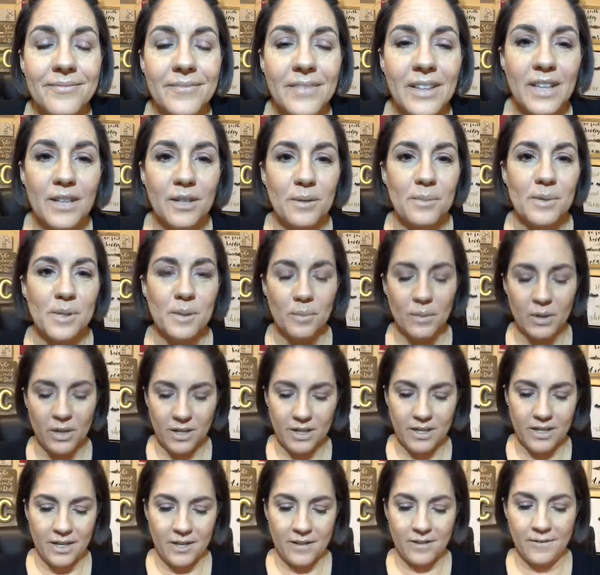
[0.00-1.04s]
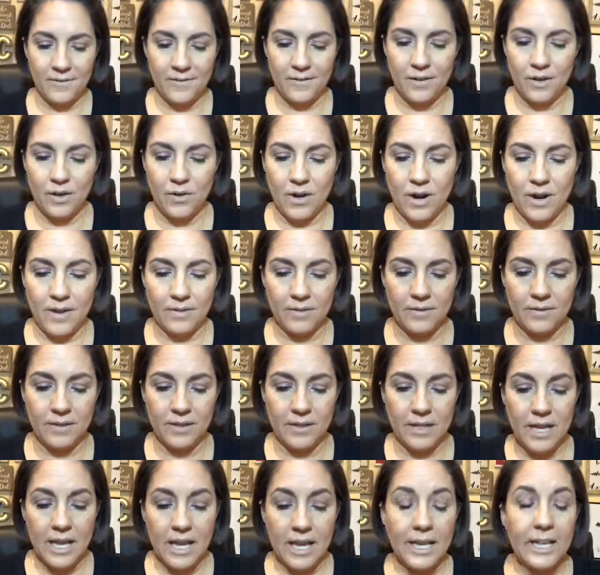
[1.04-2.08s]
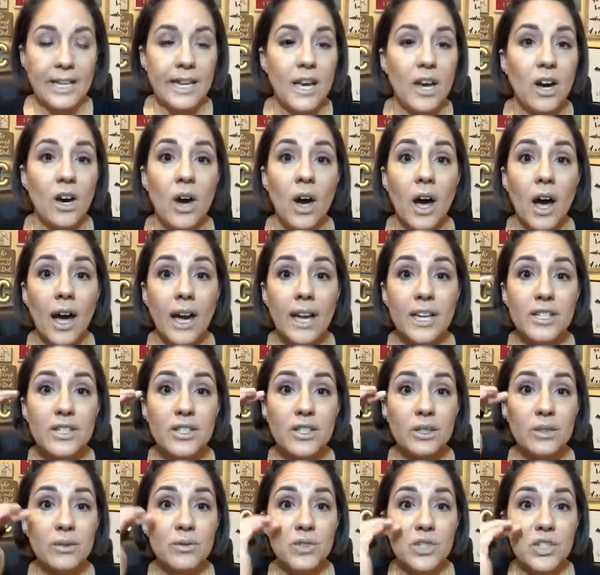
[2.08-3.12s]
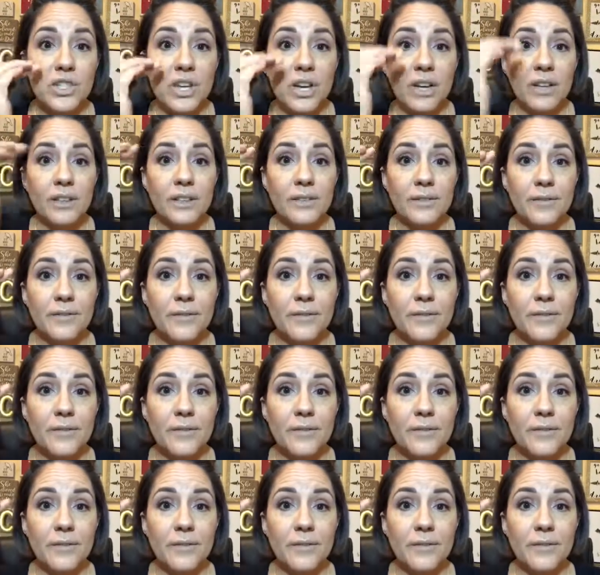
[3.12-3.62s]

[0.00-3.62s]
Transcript: I hope someone got that. All right. Now, I do gel and